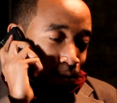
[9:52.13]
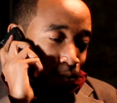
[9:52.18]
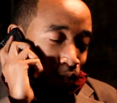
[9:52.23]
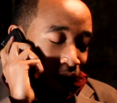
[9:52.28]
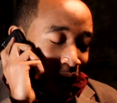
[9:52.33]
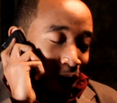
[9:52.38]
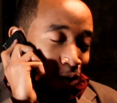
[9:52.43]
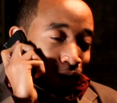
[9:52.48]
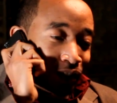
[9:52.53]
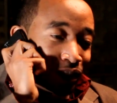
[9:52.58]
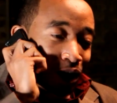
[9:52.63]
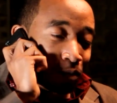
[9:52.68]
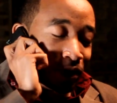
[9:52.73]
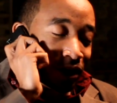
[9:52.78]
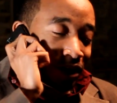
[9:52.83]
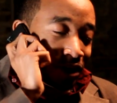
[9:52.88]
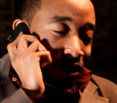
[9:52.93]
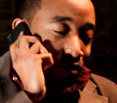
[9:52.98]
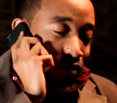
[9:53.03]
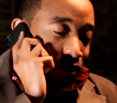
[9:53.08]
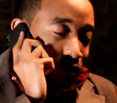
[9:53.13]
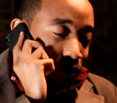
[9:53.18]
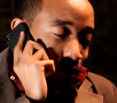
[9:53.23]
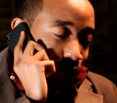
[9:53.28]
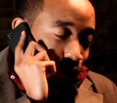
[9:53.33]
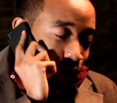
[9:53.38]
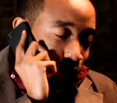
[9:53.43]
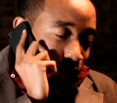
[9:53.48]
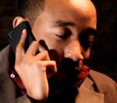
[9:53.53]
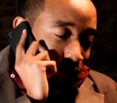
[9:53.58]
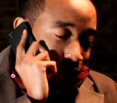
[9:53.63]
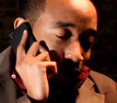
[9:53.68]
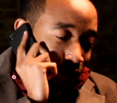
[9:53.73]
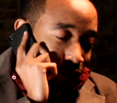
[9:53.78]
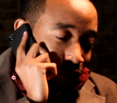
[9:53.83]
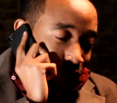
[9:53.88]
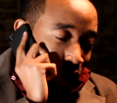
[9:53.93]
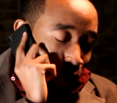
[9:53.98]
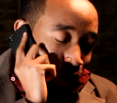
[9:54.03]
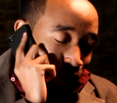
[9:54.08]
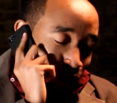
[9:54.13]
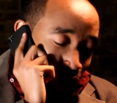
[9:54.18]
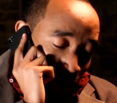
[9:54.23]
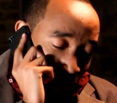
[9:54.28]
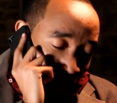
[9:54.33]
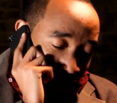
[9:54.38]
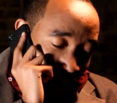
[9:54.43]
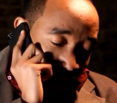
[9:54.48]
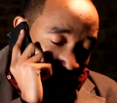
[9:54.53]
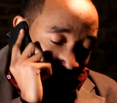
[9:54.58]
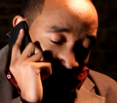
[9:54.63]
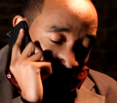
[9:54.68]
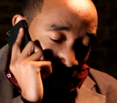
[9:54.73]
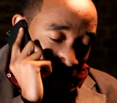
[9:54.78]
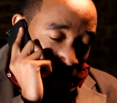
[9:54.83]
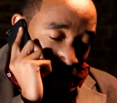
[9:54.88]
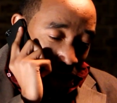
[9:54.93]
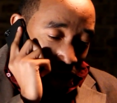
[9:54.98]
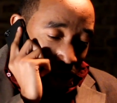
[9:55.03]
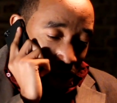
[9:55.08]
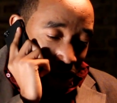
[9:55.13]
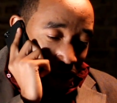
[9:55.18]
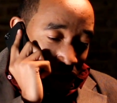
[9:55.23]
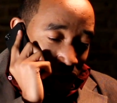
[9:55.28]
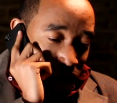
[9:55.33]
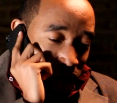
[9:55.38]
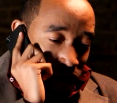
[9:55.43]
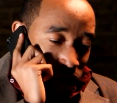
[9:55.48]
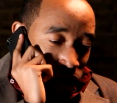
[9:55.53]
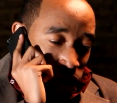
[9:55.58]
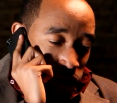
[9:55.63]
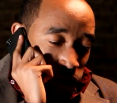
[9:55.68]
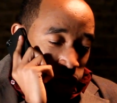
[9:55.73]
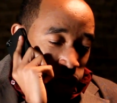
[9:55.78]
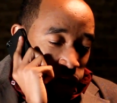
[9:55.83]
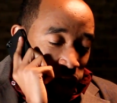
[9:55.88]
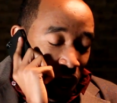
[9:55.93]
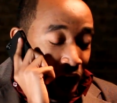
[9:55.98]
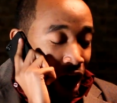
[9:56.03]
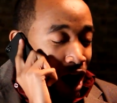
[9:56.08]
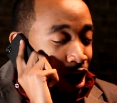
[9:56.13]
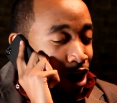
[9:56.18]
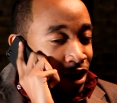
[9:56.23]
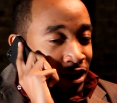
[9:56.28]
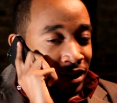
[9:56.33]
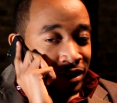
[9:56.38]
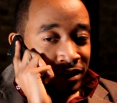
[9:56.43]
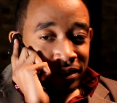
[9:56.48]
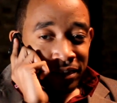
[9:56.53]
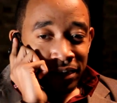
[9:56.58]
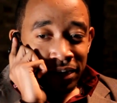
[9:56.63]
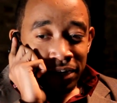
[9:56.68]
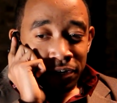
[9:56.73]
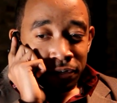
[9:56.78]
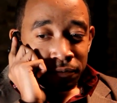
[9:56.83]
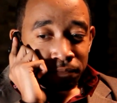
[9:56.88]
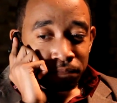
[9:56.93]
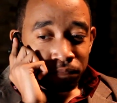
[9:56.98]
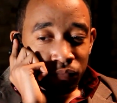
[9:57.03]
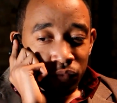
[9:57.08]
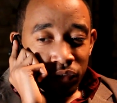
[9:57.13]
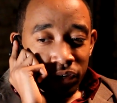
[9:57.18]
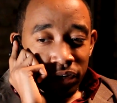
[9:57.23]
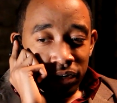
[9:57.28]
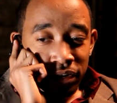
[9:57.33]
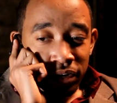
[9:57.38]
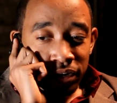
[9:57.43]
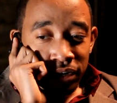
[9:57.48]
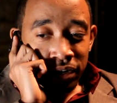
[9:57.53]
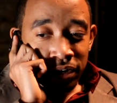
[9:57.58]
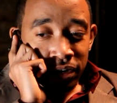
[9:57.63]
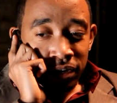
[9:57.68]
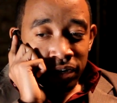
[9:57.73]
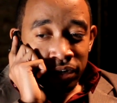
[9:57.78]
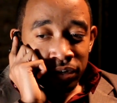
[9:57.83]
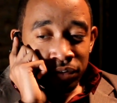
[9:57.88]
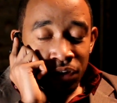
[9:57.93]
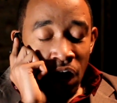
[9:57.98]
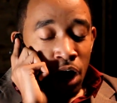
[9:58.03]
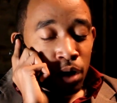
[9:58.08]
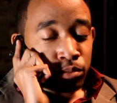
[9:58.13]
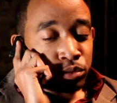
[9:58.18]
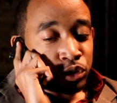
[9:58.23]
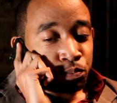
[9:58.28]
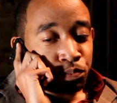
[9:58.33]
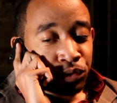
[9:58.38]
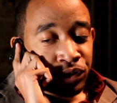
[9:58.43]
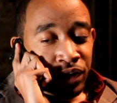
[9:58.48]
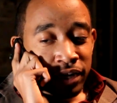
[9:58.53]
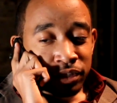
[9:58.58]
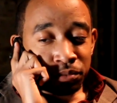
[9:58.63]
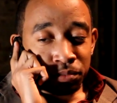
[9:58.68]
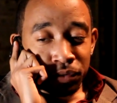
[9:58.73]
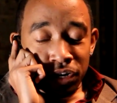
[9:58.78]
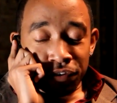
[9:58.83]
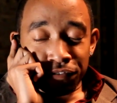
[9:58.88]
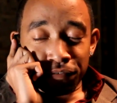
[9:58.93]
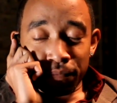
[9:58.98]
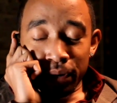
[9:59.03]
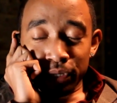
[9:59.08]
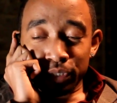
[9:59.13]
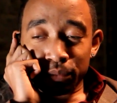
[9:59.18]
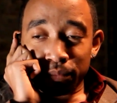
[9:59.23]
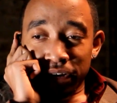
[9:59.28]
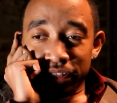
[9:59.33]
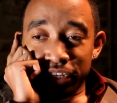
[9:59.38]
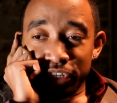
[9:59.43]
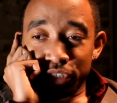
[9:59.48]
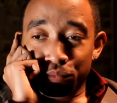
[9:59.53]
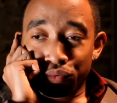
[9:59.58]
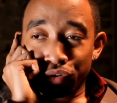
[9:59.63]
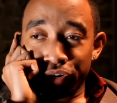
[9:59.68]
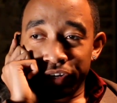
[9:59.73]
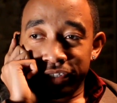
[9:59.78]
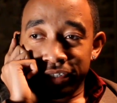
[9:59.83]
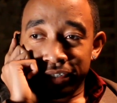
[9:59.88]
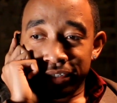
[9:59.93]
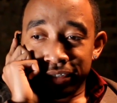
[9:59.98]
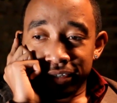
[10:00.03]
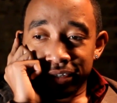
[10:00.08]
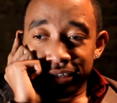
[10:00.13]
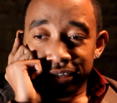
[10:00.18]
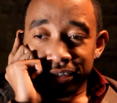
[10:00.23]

Hey, what's up, Gov? What's going down? Man. Nah, I'm just putting out some good information about these bridges.